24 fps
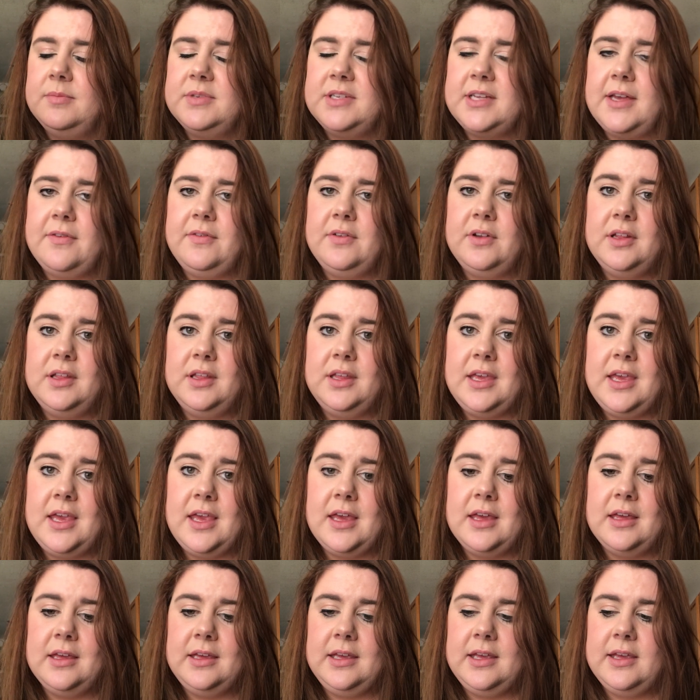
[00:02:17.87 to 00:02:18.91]

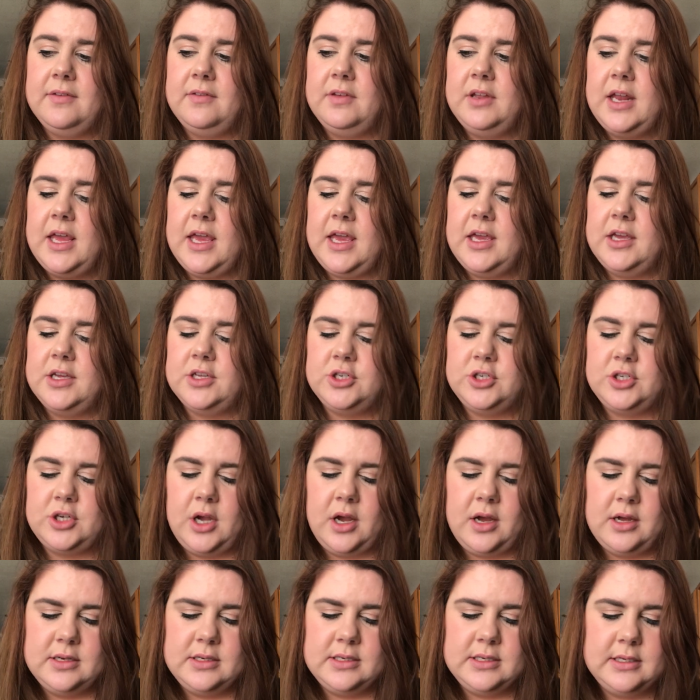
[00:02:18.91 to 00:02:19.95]
definitely give it a
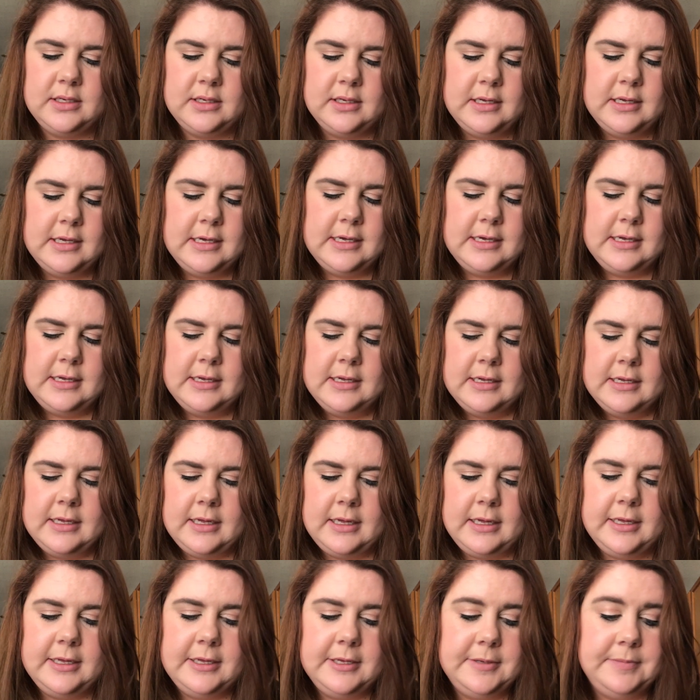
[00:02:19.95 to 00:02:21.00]
shot.
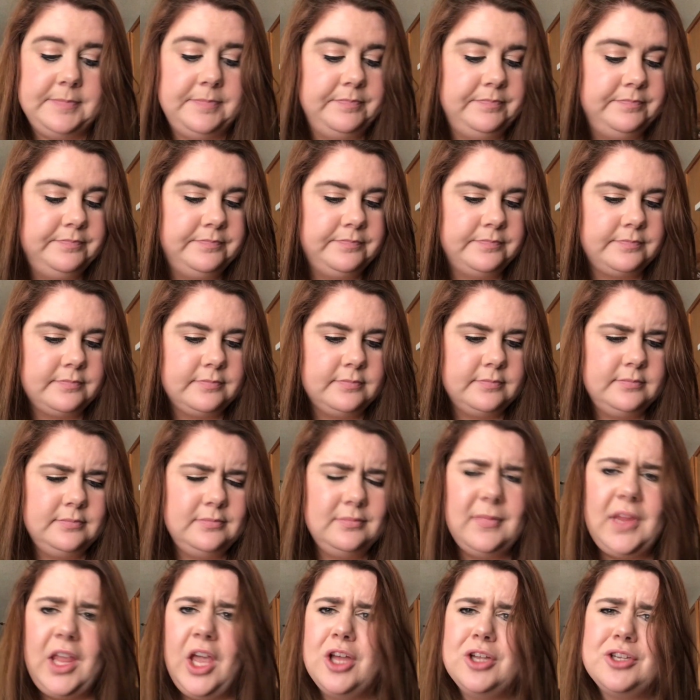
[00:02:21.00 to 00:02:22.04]

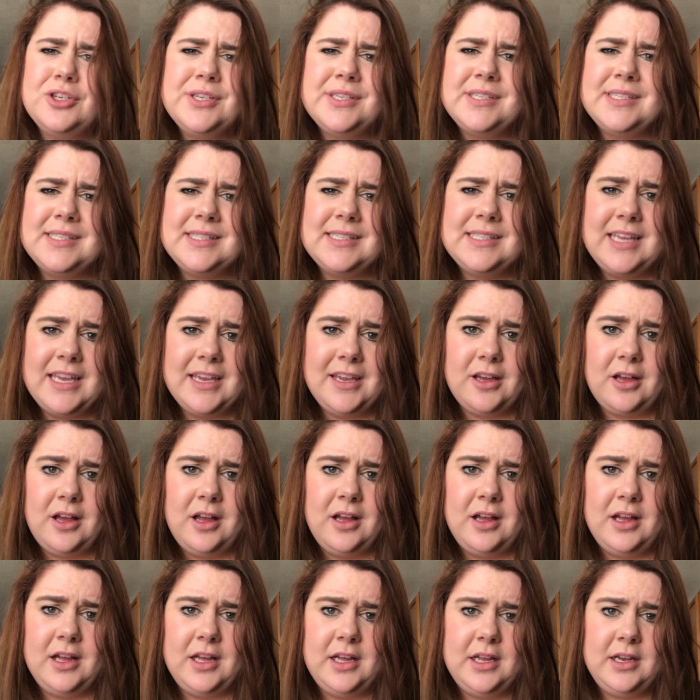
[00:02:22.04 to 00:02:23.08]
I'll just stick
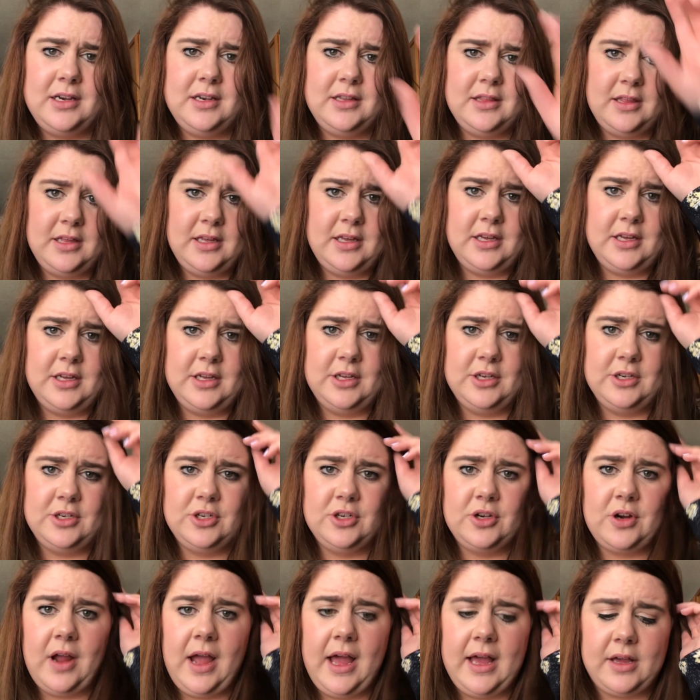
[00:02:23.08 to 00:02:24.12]
on the
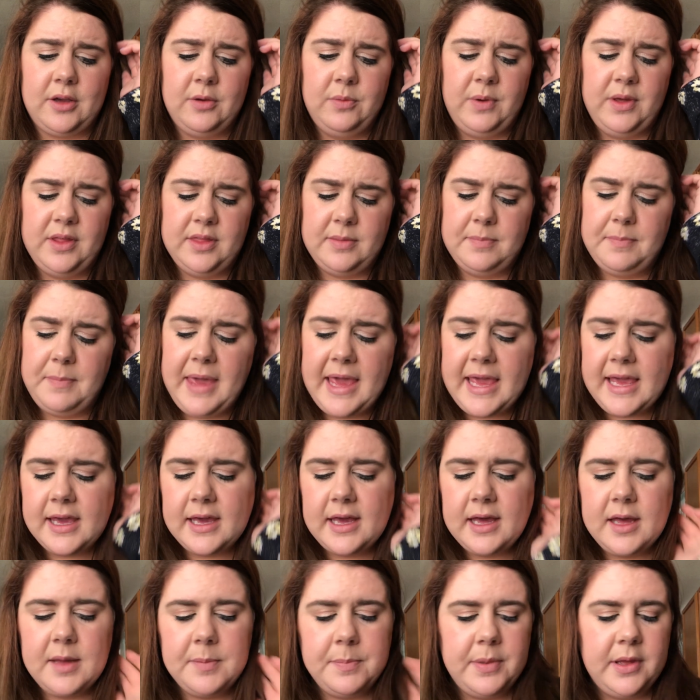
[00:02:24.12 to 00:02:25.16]
track with
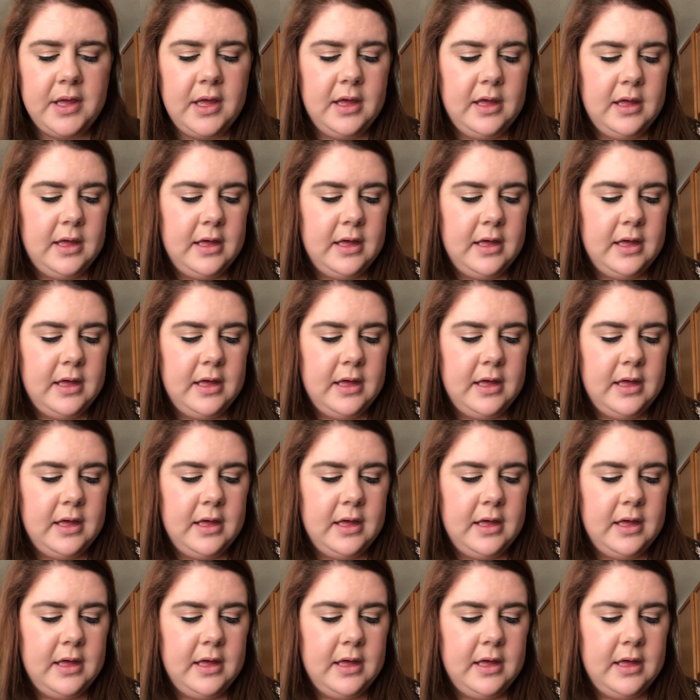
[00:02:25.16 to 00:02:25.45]
makeup.